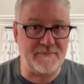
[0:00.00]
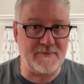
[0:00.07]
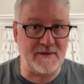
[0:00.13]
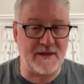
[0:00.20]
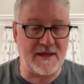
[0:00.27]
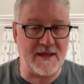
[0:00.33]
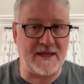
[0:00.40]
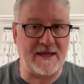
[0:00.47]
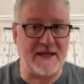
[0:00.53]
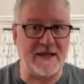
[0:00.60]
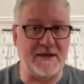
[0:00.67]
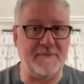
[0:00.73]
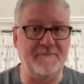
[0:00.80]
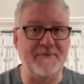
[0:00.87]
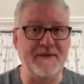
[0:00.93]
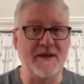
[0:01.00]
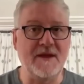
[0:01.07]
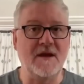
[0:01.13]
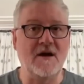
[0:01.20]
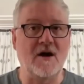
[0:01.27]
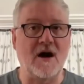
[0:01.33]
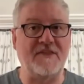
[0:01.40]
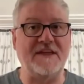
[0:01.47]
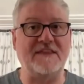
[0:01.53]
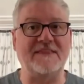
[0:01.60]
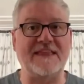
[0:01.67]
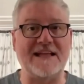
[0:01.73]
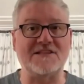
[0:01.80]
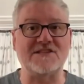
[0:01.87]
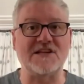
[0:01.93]
And I think
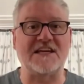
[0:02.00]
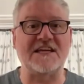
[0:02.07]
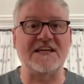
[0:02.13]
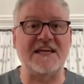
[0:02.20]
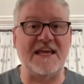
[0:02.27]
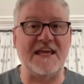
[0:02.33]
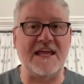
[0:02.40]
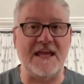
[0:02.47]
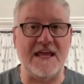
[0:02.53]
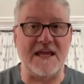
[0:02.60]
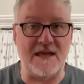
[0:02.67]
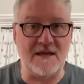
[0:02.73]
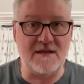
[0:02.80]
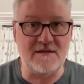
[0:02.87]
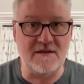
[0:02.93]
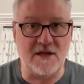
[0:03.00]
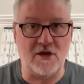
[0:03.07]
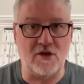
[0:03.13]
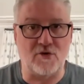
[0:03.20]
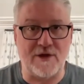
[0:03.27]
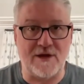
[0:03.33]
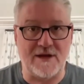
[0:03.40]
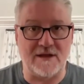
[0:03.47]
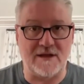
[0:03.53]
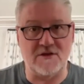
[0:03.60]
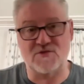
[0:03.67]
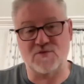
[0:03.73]
that's a key ingredient.